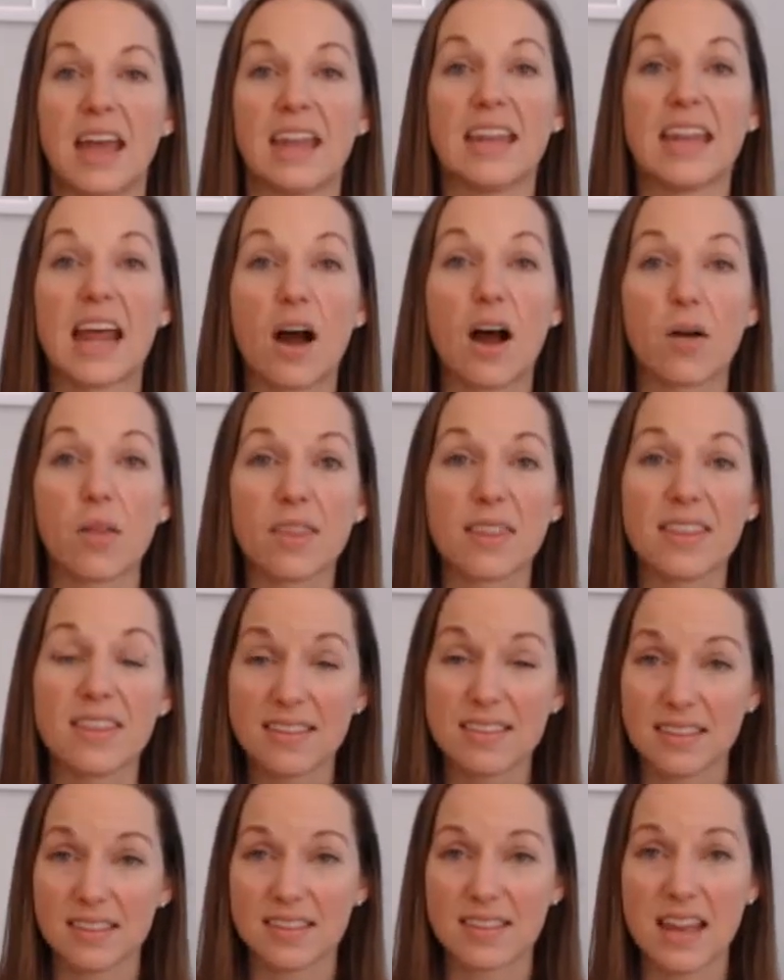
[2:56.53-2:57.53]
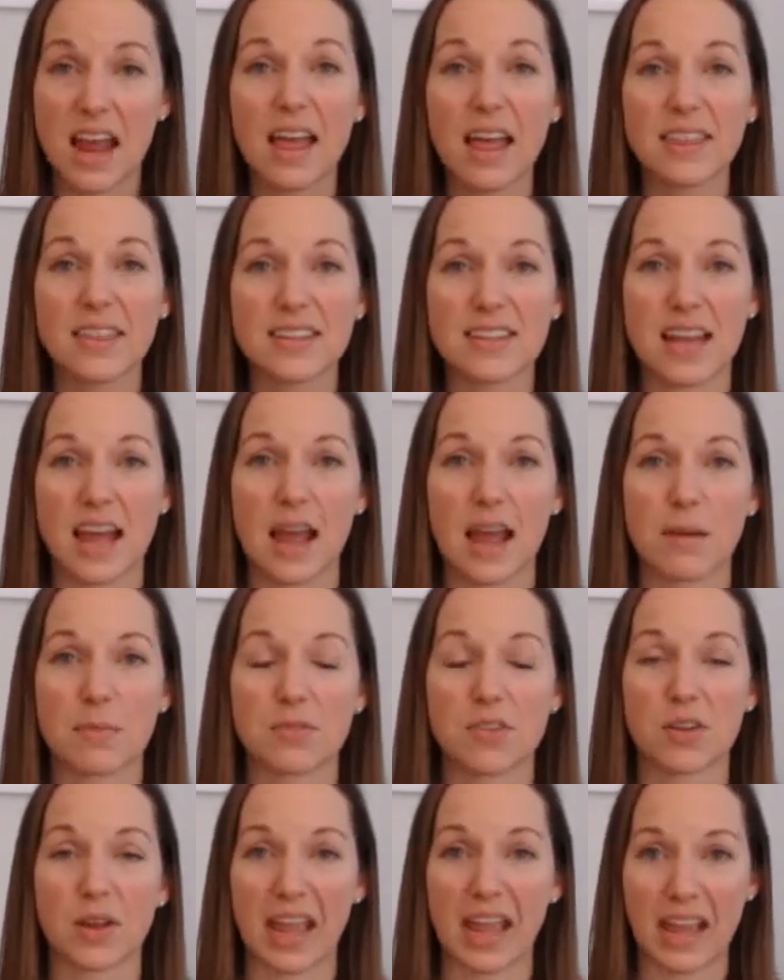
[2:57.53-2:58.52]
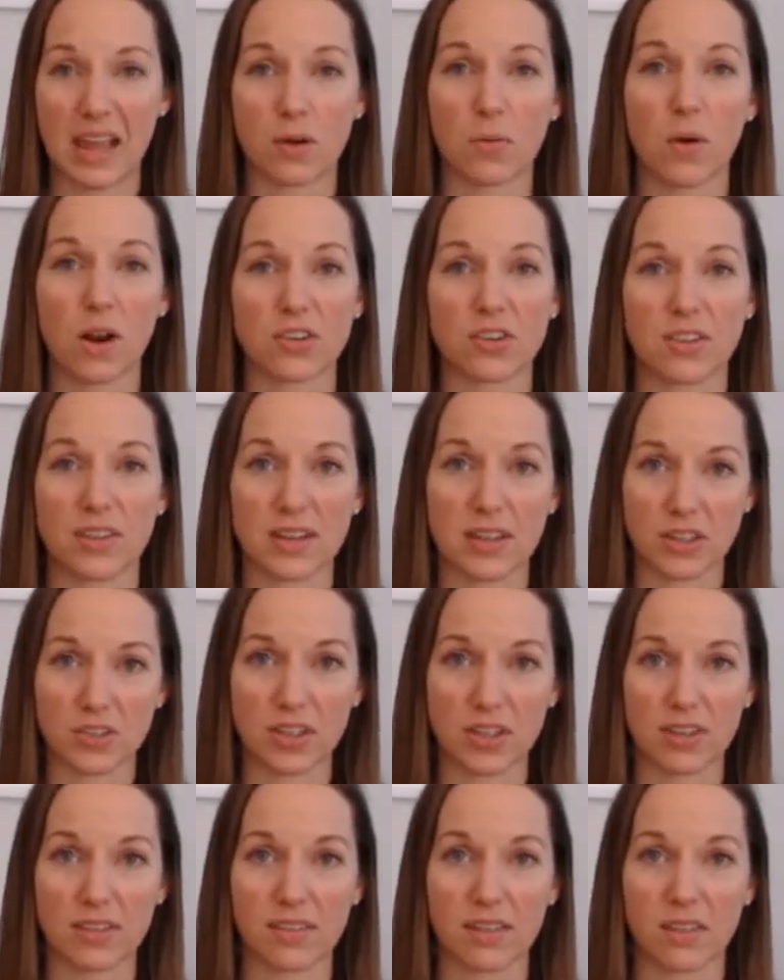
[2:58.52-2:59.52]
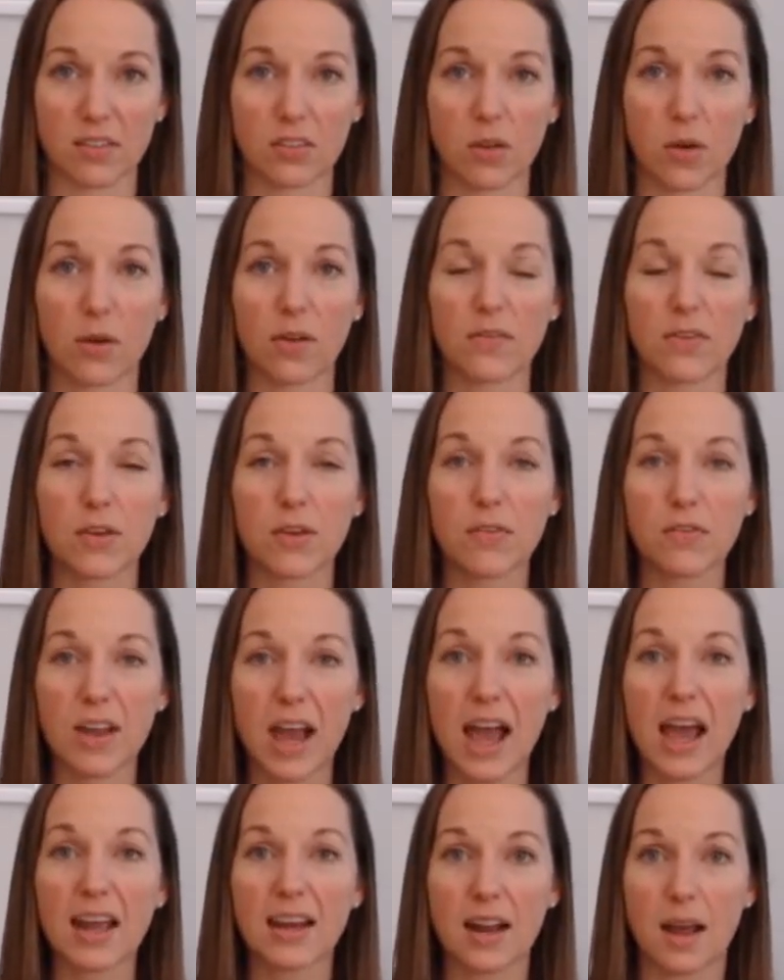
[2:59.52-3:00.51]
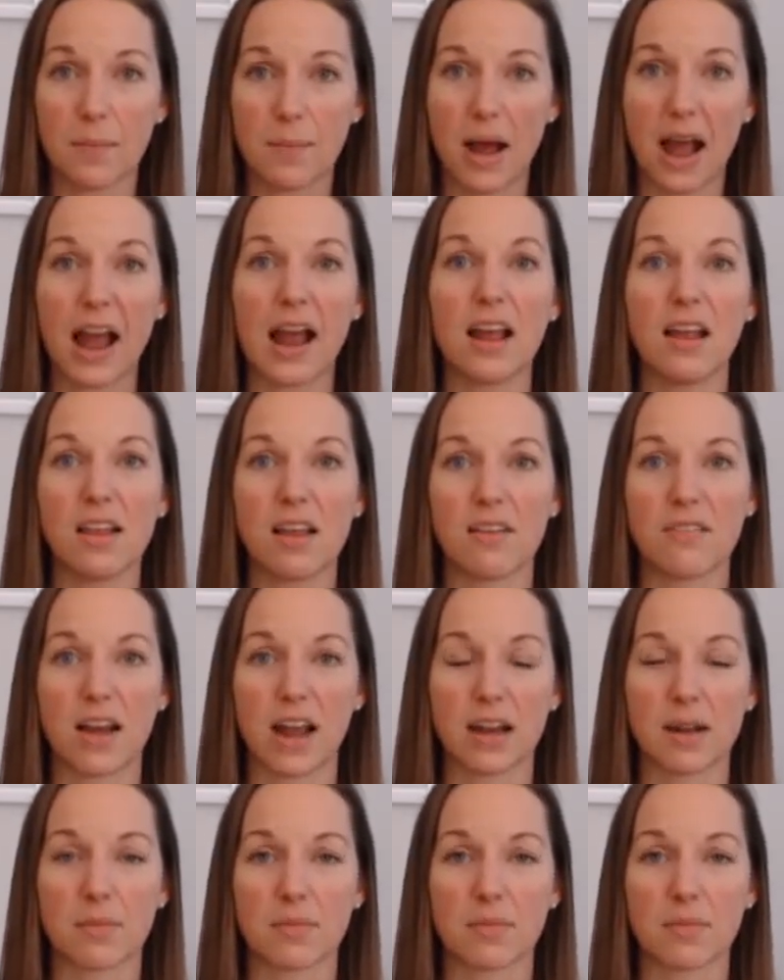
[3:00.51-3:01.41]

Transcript: Now, this is not the time to hand wash the dishes. So if you've got a pile of items